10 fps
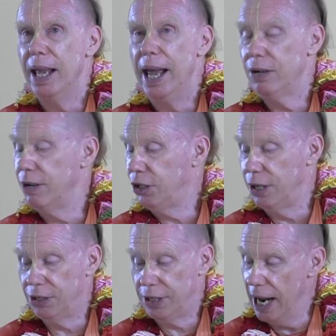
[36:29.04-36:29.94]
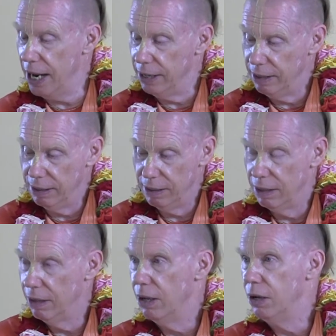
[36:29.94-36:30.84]
And Krishna said,
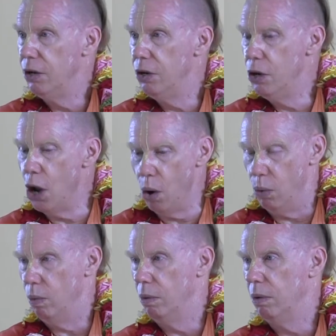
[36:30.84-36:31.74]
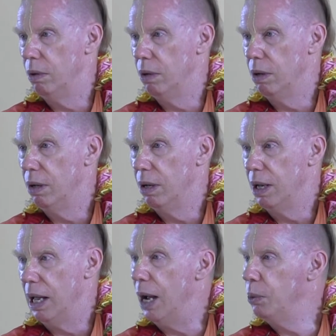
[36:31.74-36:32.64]
no,
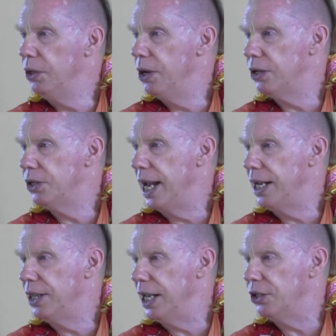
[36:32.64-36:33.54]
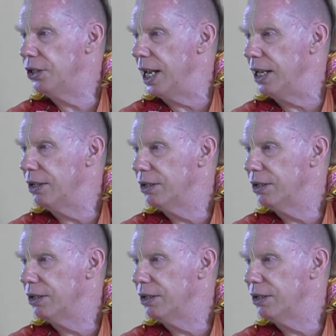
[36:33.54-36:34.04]
I will not take these things.